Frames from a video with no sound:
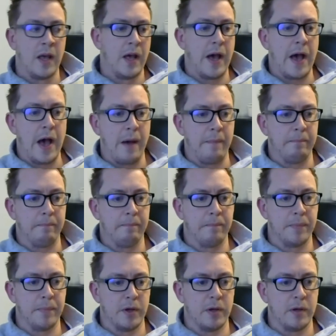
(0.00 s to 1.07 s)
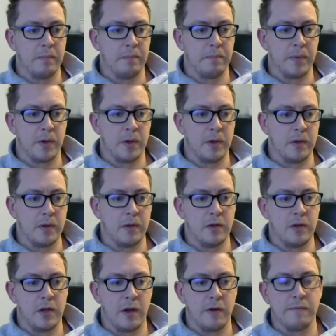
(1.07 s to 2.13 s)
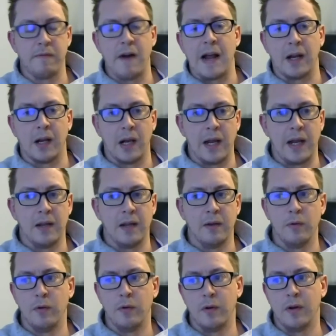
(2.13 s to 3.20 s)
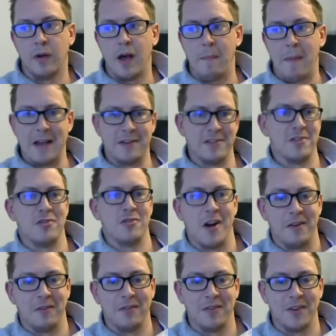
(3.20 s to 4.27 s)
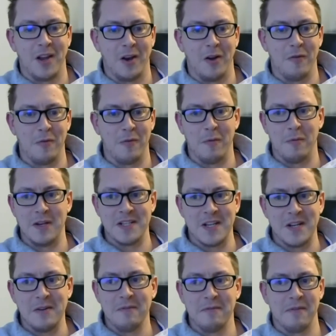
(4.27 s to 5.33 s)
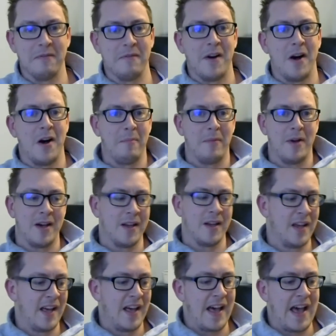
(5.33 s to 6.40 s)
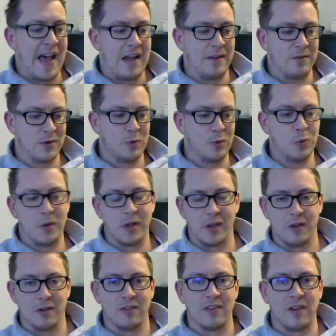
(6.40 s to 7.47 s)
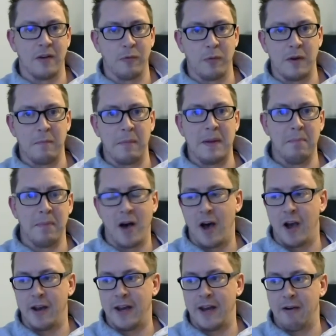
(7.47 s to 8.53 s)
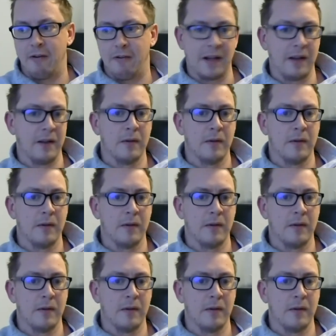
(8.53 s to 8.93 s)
But you know, frankly, Amanda drives a lot of what we do for pharma, and all the good stuff we've been pioneering